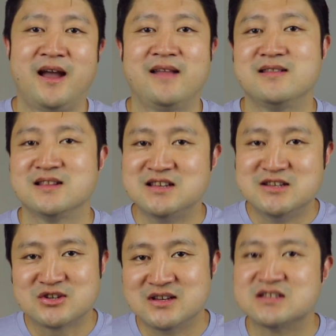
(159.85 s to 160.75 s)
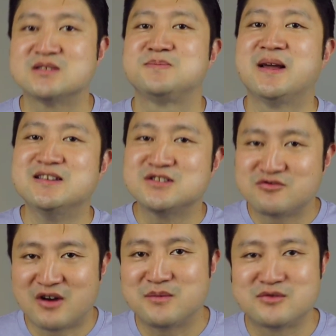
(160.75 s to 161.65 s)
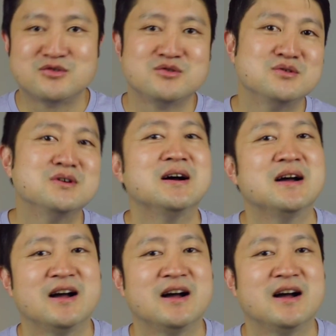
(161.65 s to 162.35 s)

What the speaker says: and then the teacher explains the grammar rule